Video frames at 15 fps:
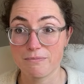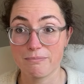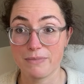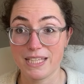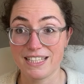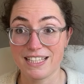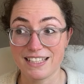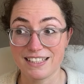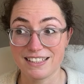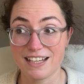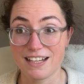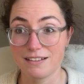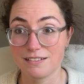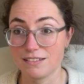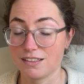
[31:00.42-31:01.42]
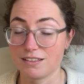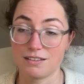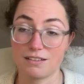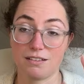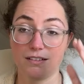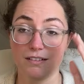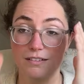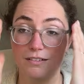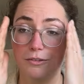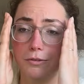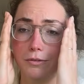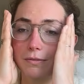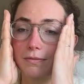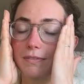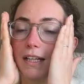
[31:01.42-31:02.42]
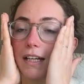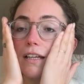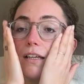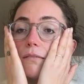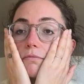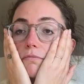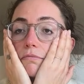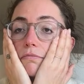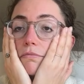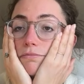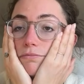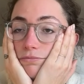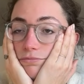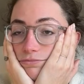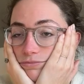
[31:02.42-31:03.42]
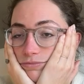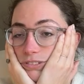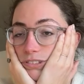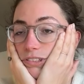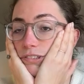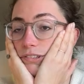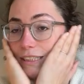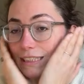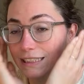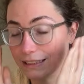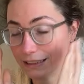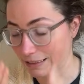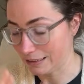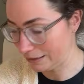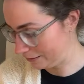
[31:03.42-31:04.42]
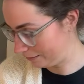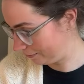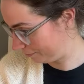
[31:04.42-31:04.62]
making that. Oh God, I am crazy.